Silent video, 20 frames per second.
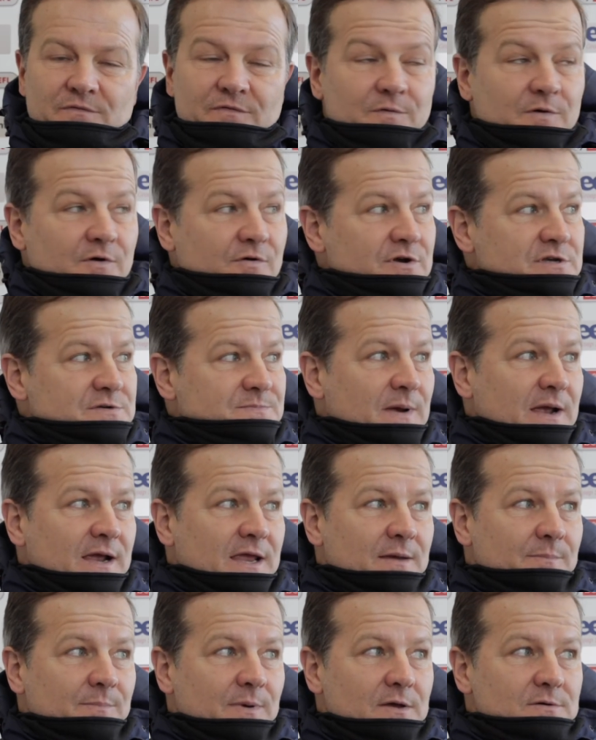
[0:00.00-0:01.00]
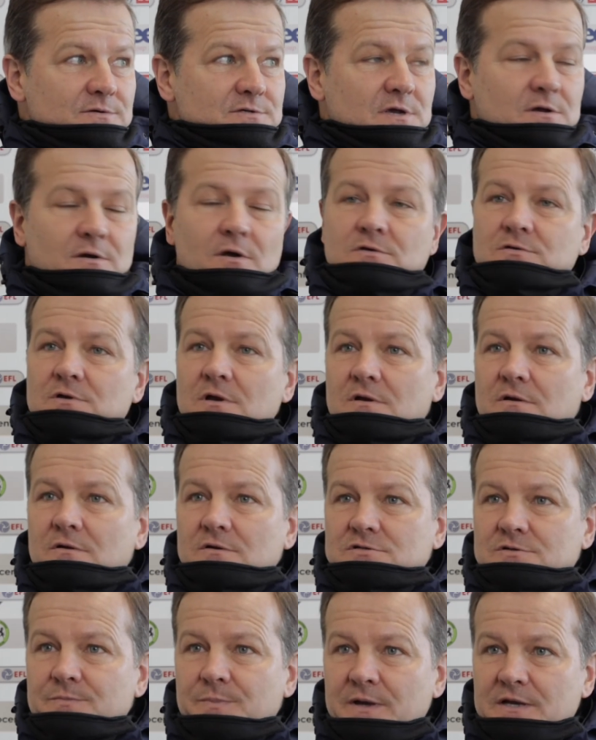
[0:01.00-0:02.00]
If a crisp packet blows
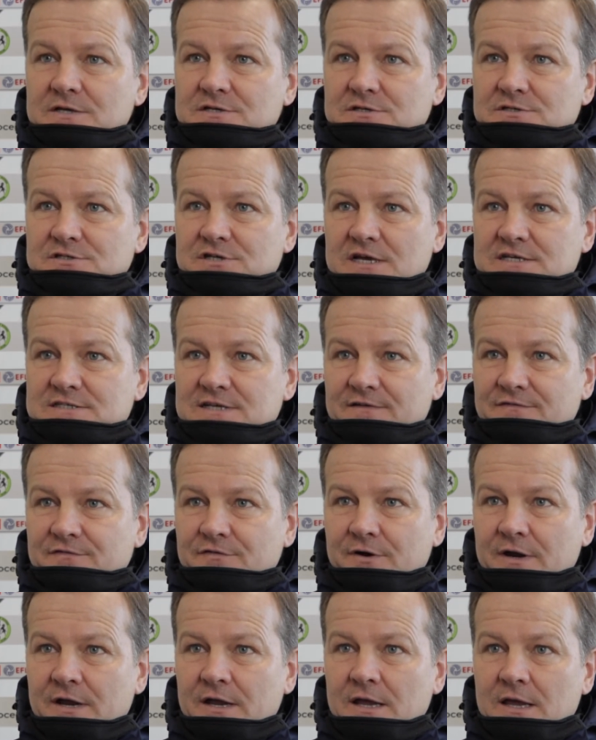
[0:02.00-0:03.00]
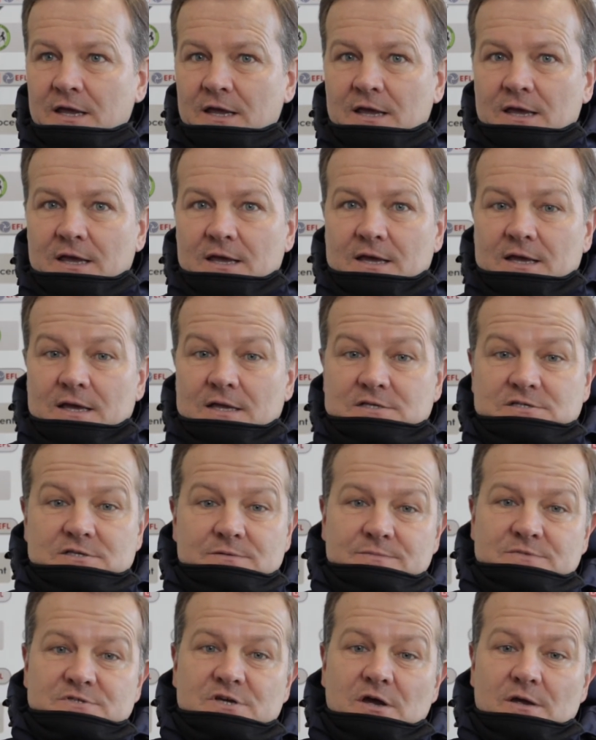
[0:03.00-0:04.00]
across the pitch, he'll chase after it. And
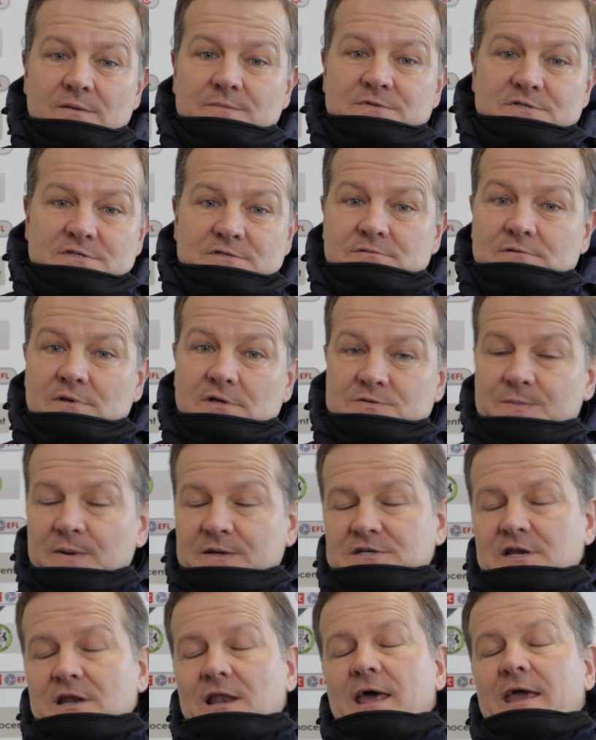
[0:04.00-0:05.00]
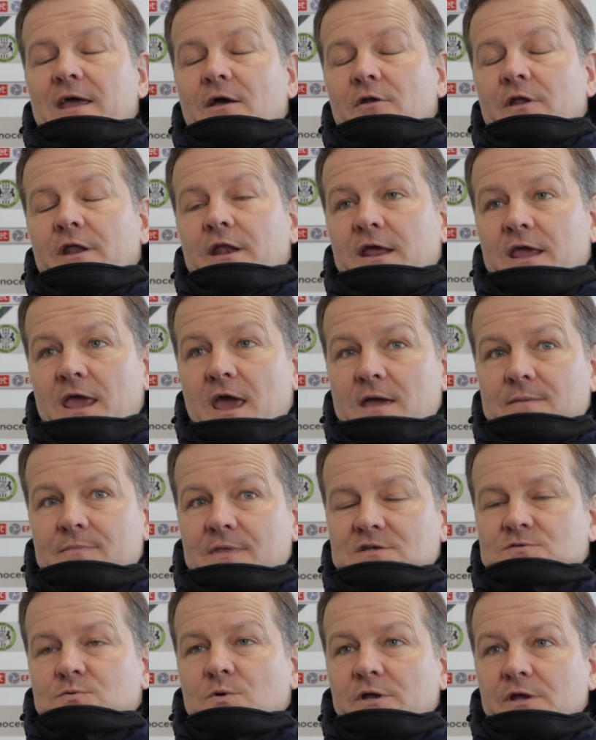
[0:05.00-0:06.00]
sometimes, you know, especially late on in a game,
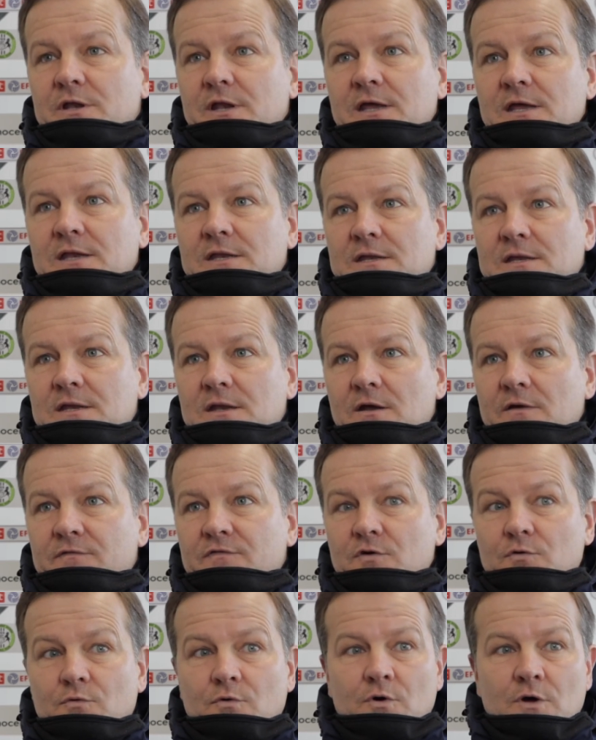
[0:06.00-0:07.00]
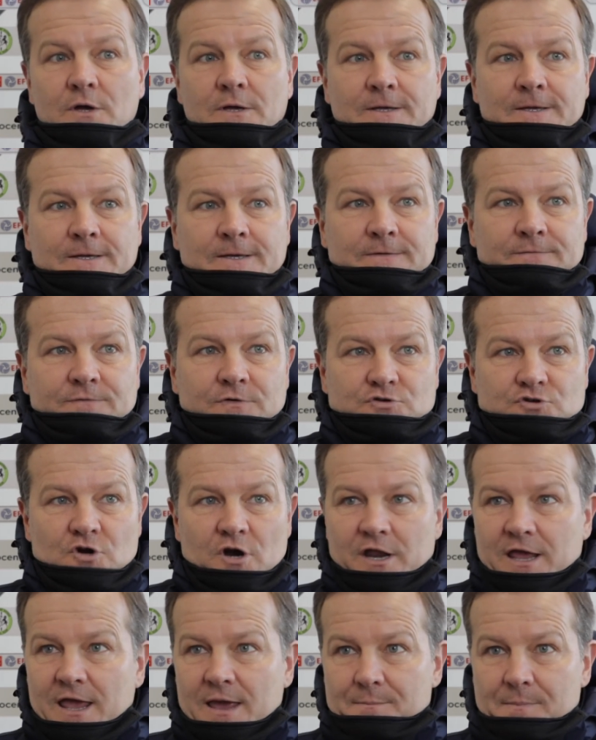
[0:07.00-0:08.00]
that's what you need. You know, if you're
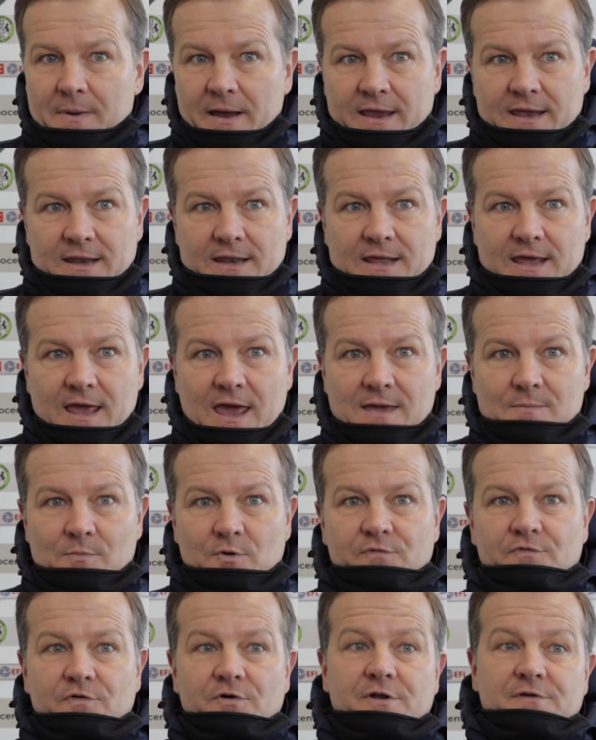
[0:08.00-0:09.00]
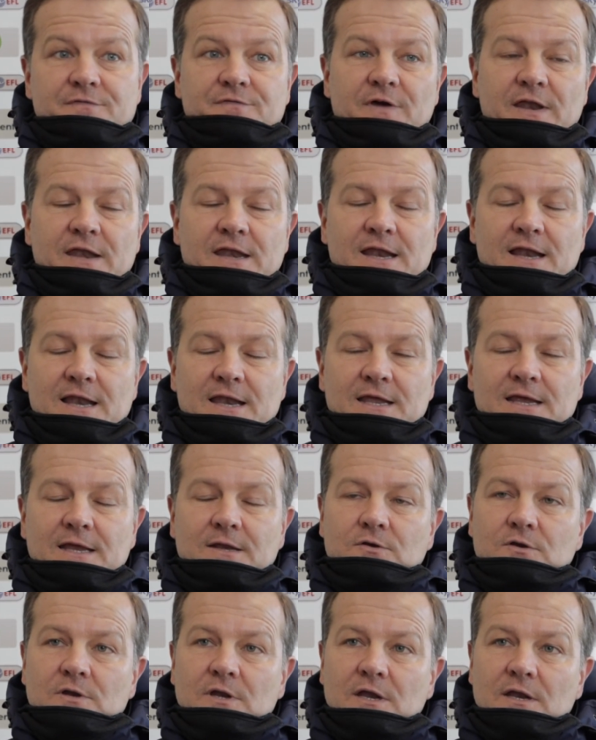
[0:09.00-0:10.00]
trying to get back in the game, or if you're defending a
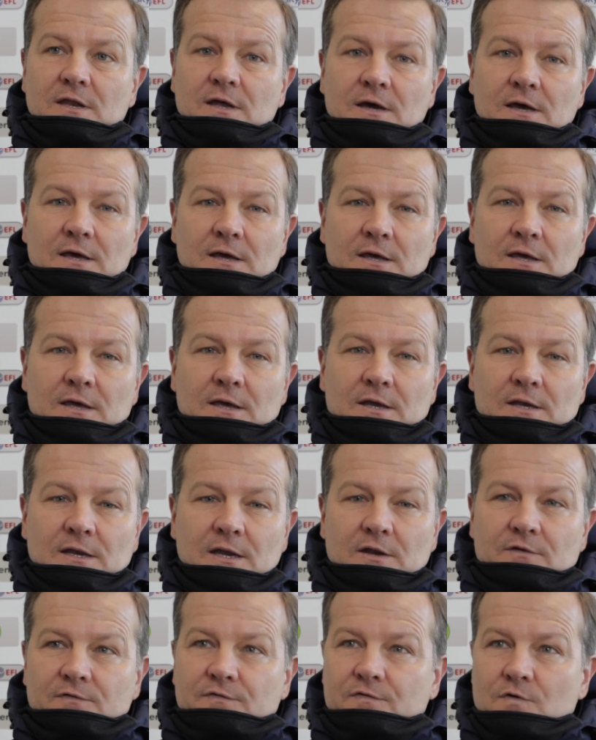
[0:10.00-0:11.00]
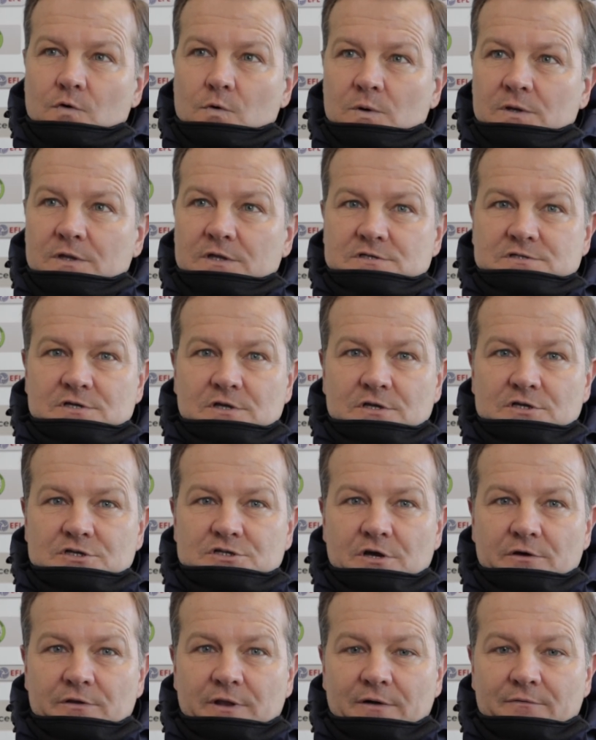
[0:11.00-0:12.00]
lead, you need a forward that's going to
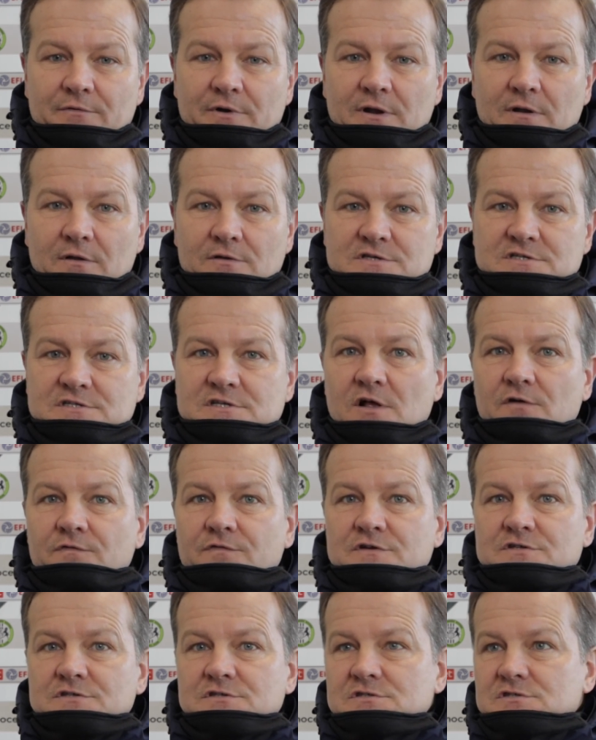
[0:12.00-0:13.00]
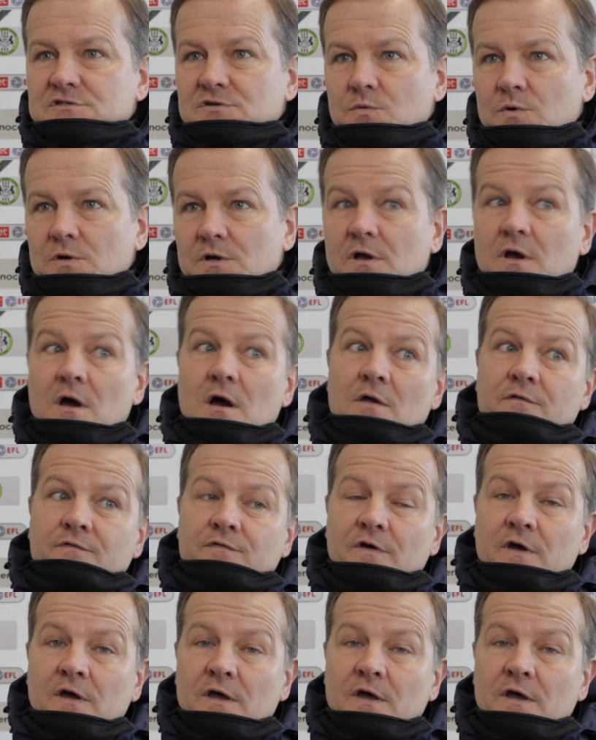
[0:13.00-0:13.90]
show that real unselfishness to work hard